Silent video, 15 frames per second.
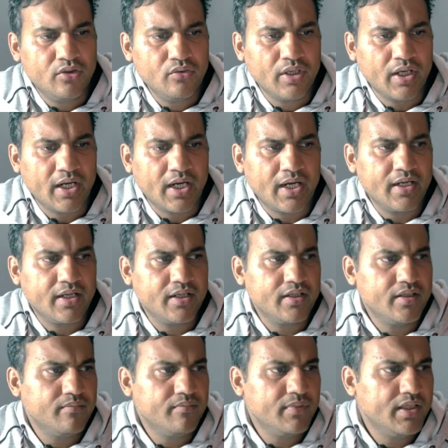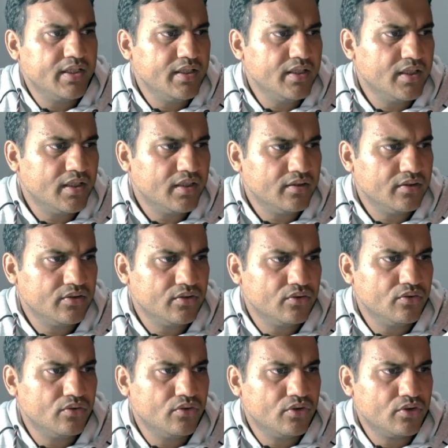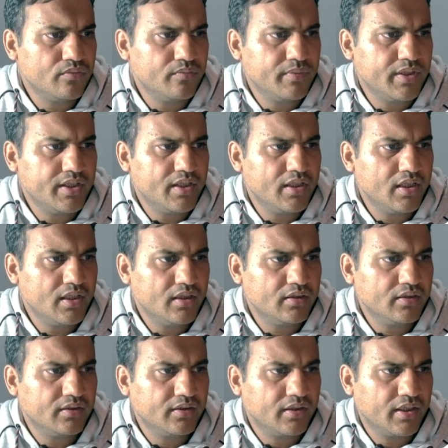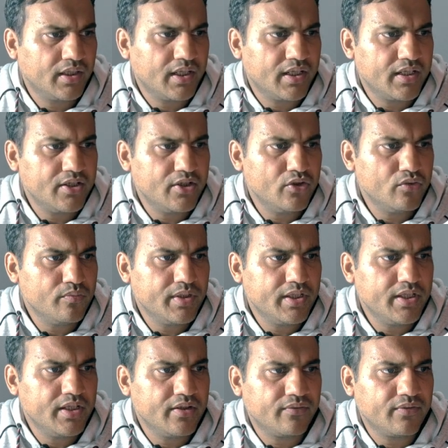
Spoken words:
to add any media, you go to media, add new media